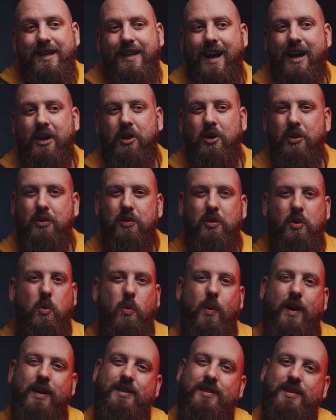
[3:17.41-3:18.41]
I couldn't
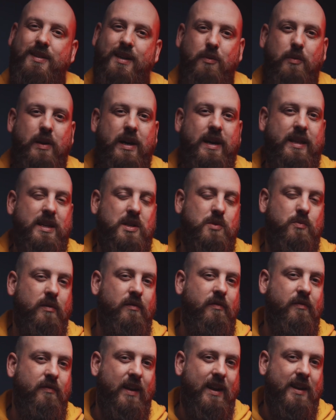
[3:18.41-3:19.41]
quite see where this
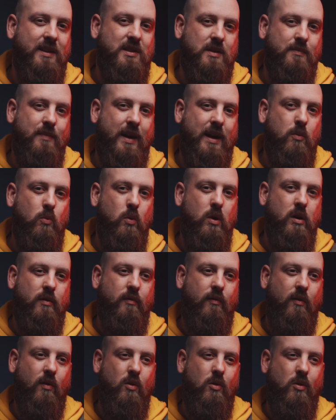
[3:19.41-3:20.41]
would fit into my
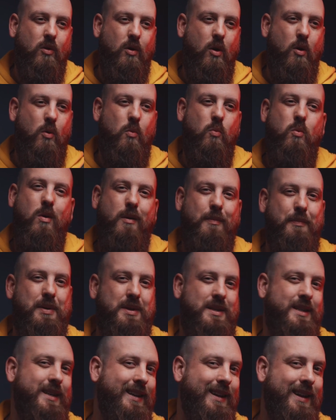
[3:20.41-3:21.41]
workflow or what
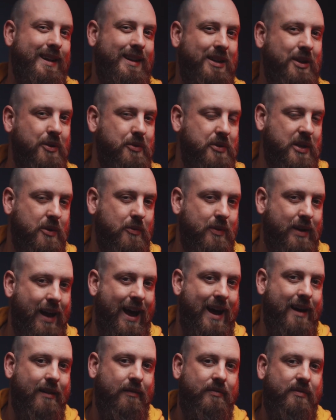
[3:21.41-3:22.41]
particular use it would
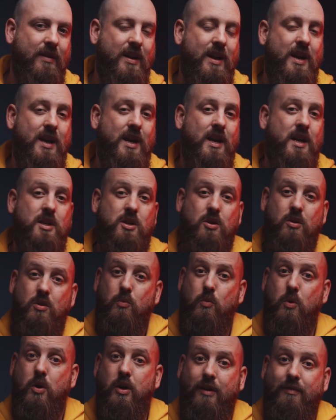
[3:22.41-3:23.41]
have to the
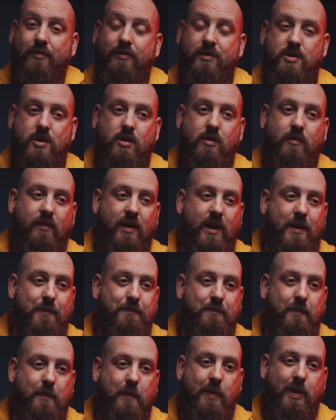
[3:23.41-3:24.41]
working photographer.
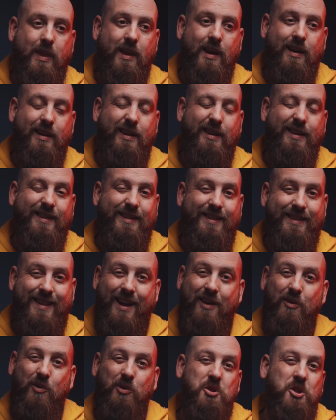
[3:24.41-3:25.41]

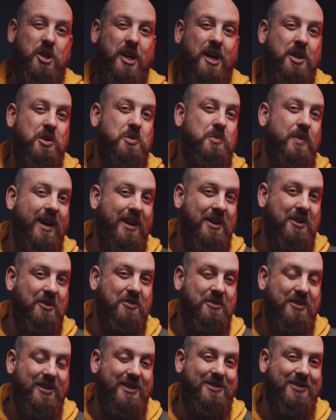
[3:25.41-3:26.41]
That all changed when I
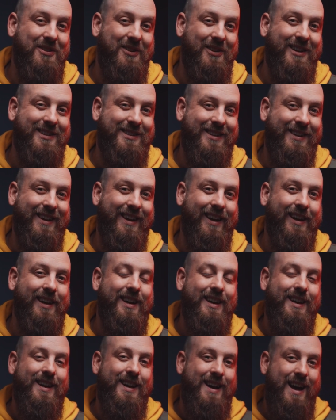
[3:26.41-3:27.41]
used this earlier today.
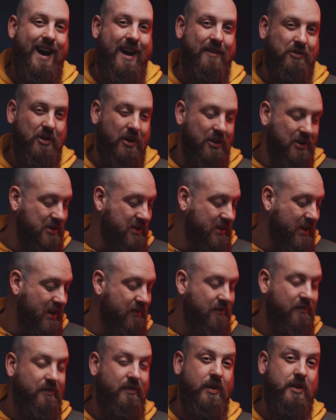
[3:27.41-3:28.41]
I've got to say,
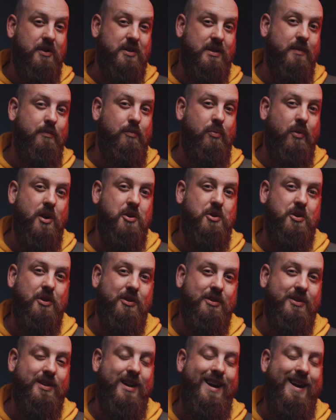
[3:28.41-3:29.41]
first
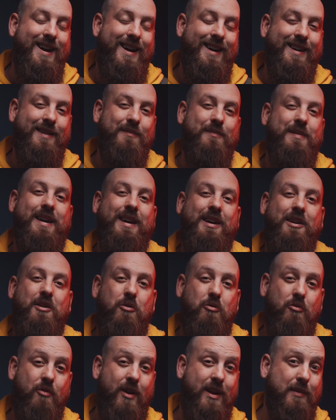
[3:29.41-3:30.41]
impressions, I am
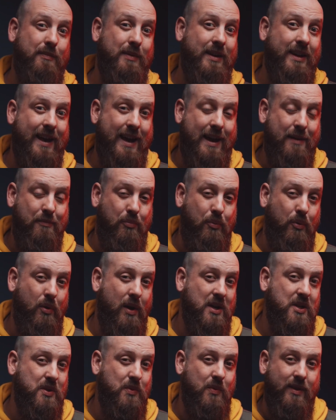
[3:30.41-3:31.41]
incredibly
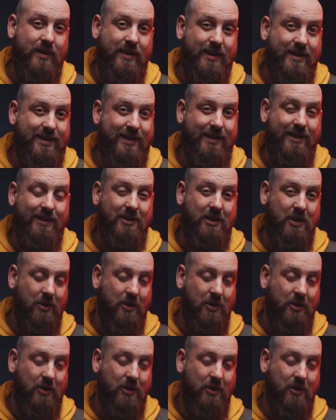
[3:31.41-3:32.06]
impressed with this little